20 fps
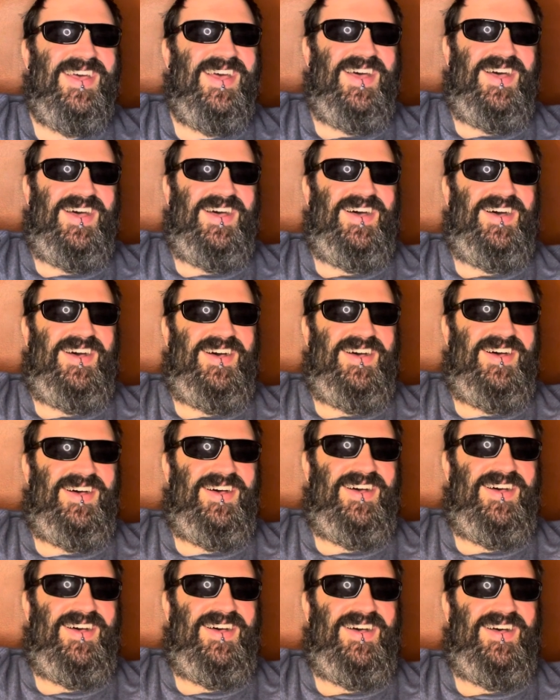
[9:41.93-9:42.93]

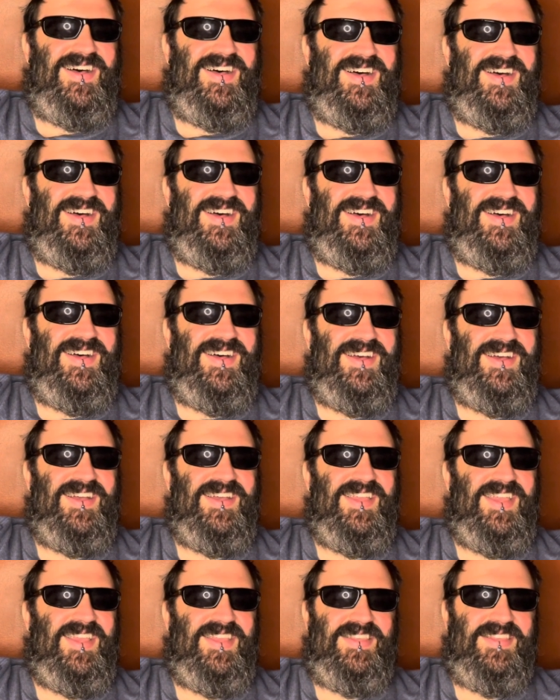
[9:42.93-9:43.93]

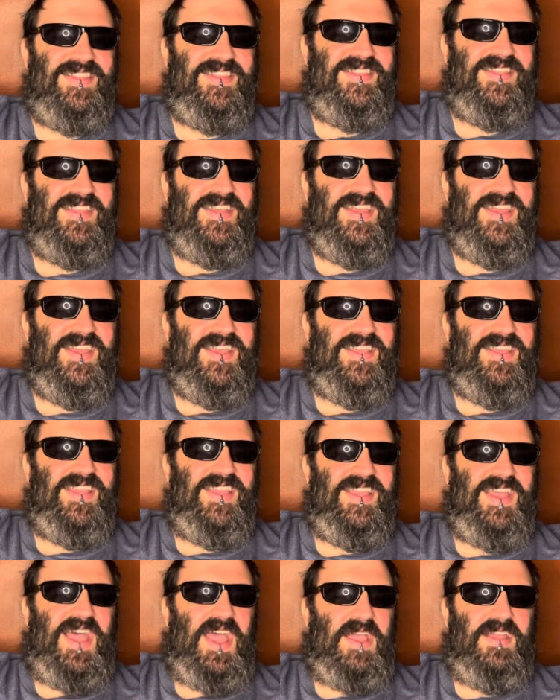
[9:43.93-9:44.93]
Uh, is it
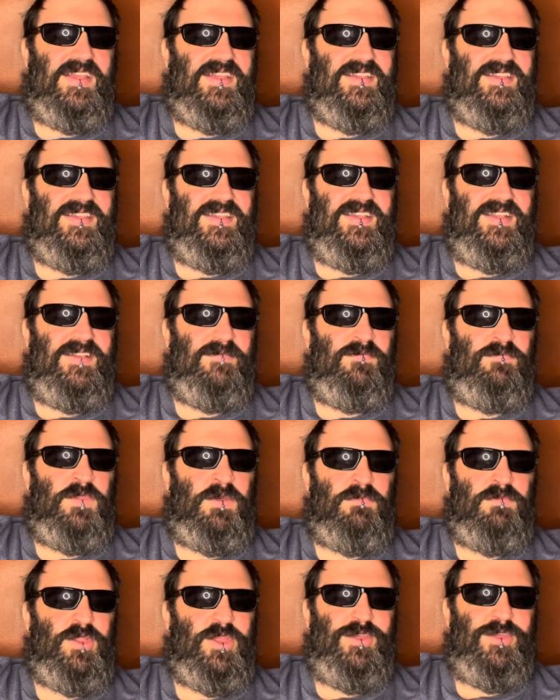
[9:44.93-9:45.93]
I,
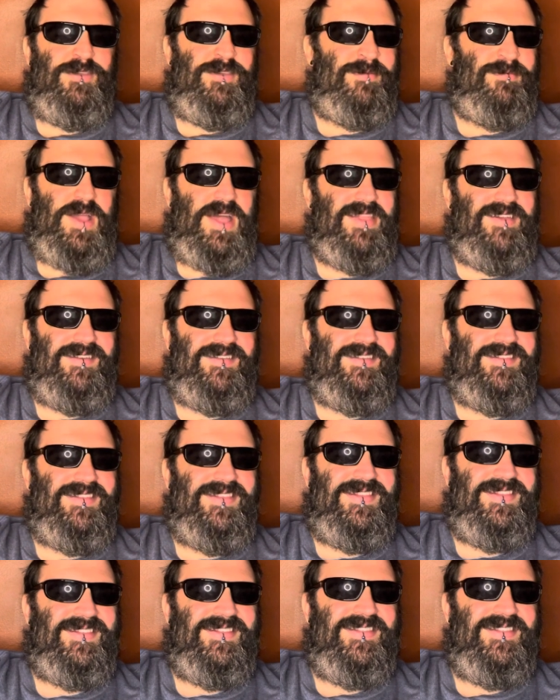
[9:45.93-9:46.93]
the Blues Brothers?
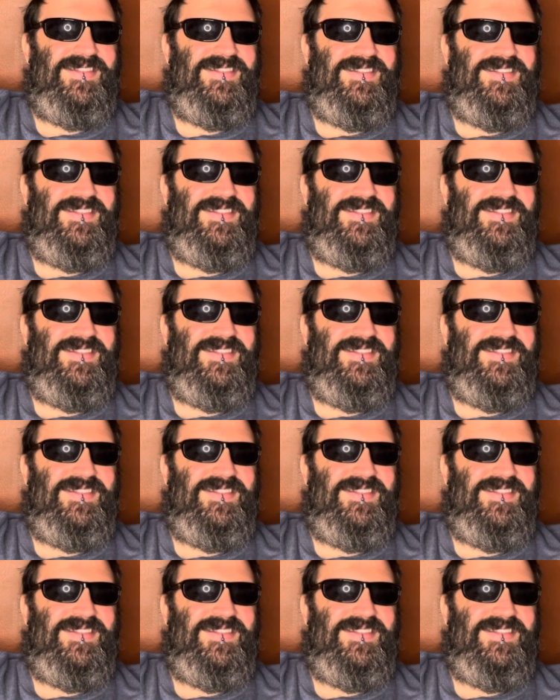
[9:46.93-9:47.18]
It's,